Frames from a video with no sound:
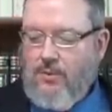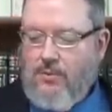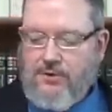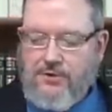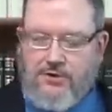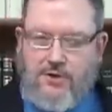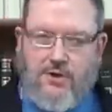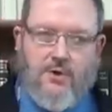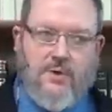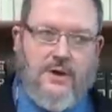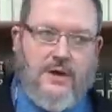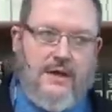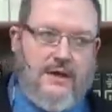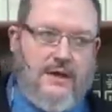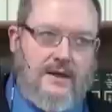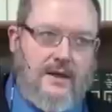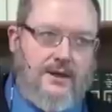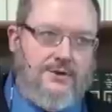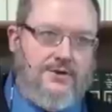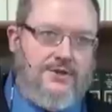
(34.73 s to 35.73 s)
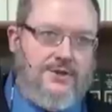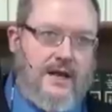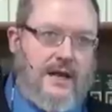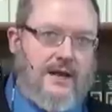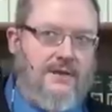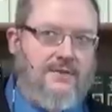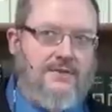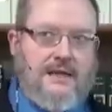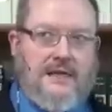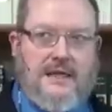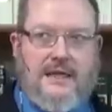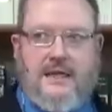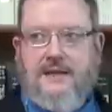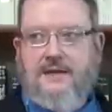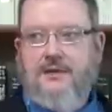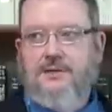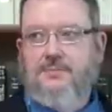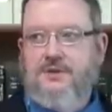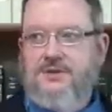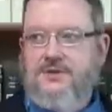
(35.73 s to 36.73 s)
we're doing in understanding the
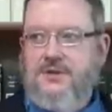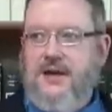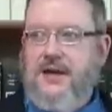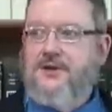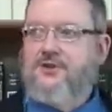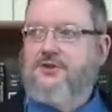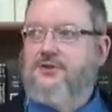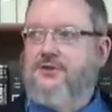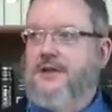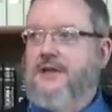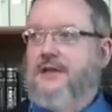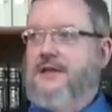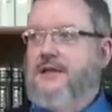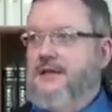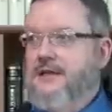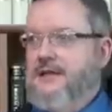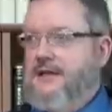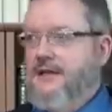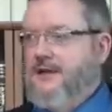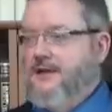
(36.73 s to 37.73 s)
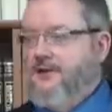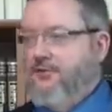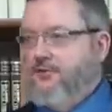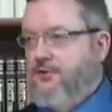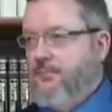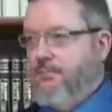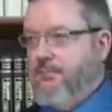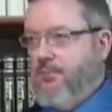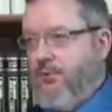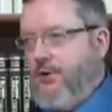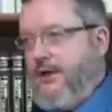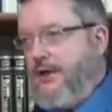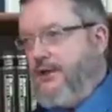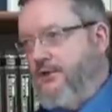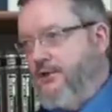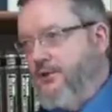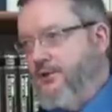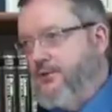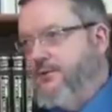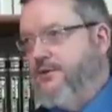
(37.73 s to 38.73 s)
kingdom is actually the
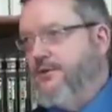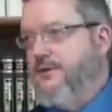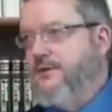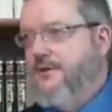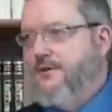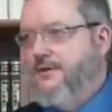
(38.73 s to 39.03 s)
prelude